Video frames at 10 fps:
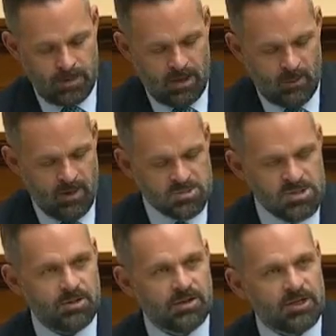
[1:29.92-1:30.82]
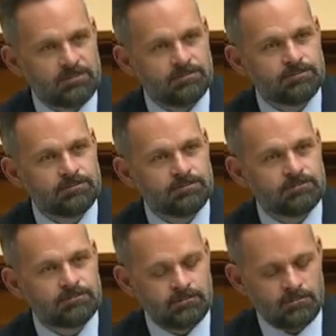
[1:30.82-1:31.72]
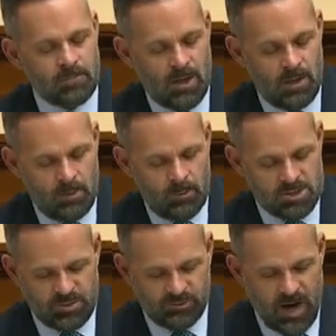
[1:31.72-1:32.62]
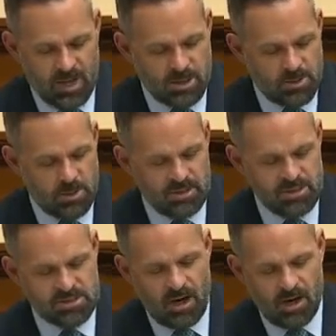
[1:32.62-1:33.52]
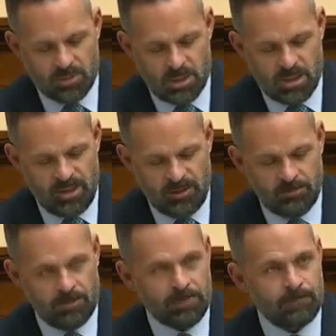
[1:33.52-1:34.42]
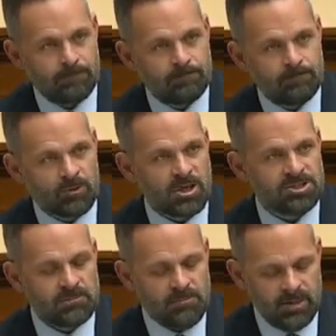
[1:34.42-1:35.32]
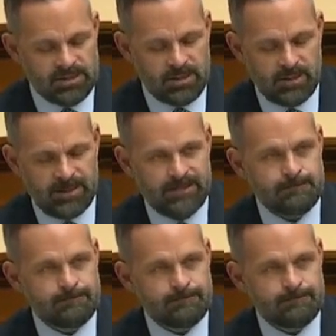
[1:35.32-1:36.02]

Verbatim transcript: And we have Syria, which is fractured between the Assad regime, the Russian military,